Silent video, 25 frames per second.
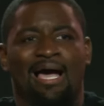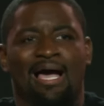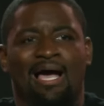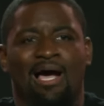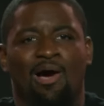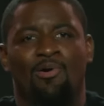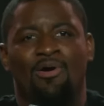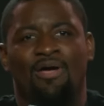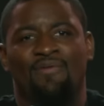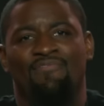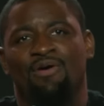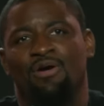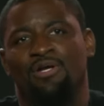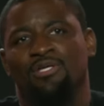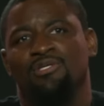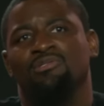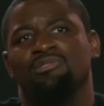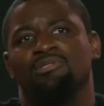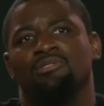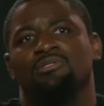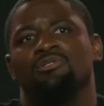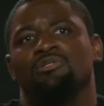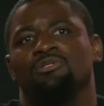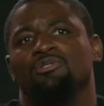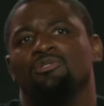Okay, Barney,
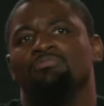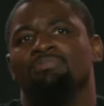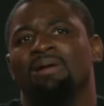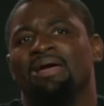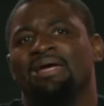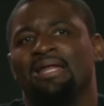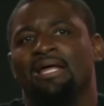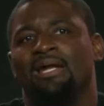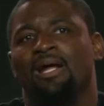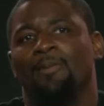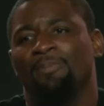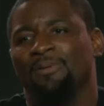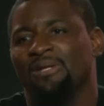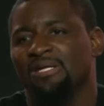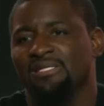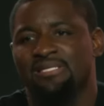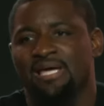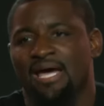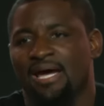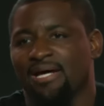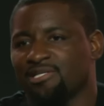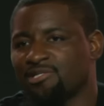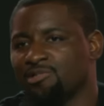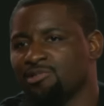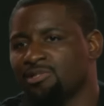you, you made that up in the
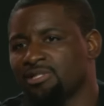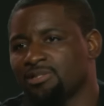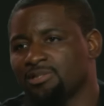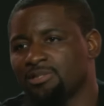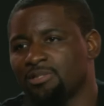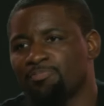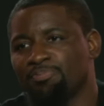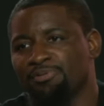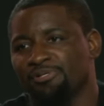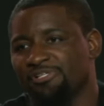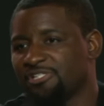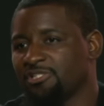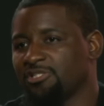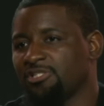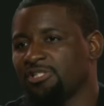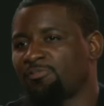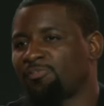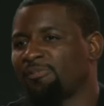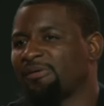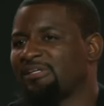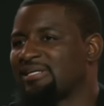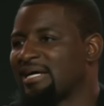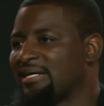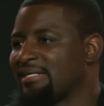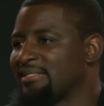text. You just preachers just
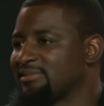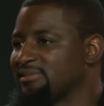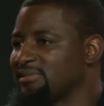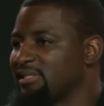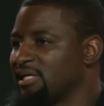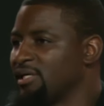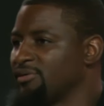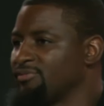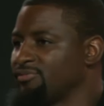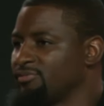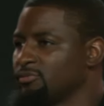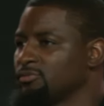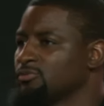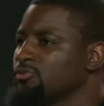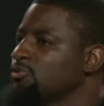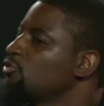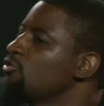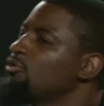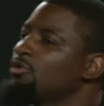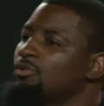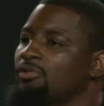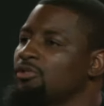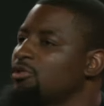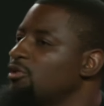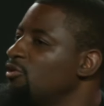be saying stuff. No, no,
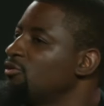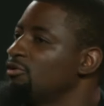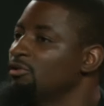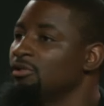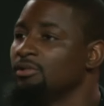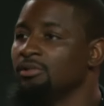no, no, no.